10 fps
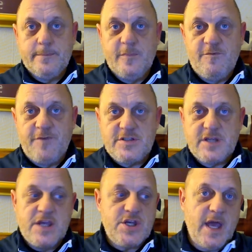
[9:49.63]
First
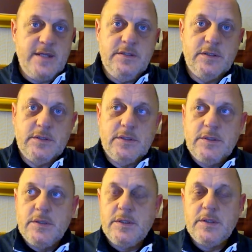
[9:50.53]
session in,
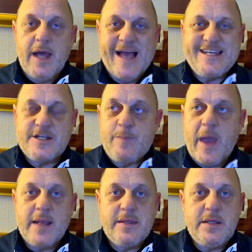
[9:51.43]
as
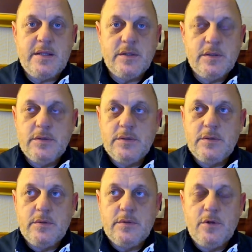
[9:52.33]
expected,
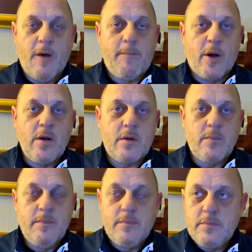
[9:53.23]
a lot of
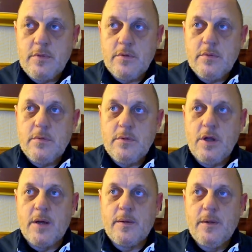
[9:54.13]
bunkum,
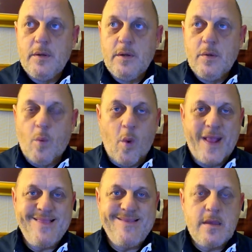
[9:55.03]
lot of
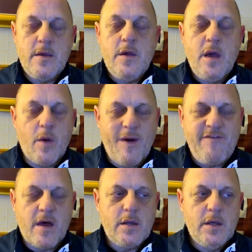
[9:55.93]
wind.
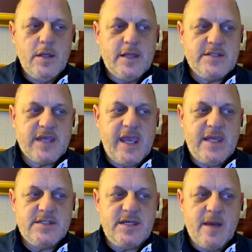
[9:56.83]
However, this
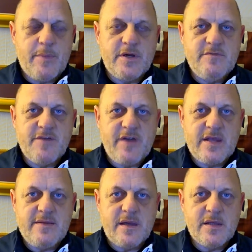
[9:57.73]
KC, I believe, is a very
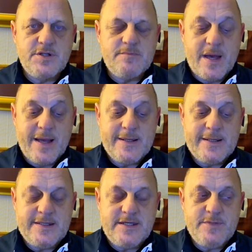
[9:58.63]
intelligent man, and
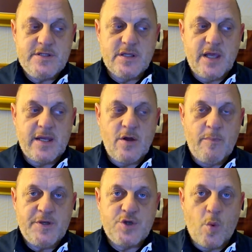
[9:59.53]
he seems to line up
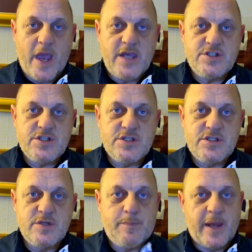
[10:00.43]
his questions
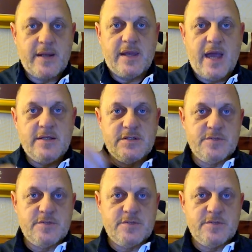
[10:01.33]
to bring the answers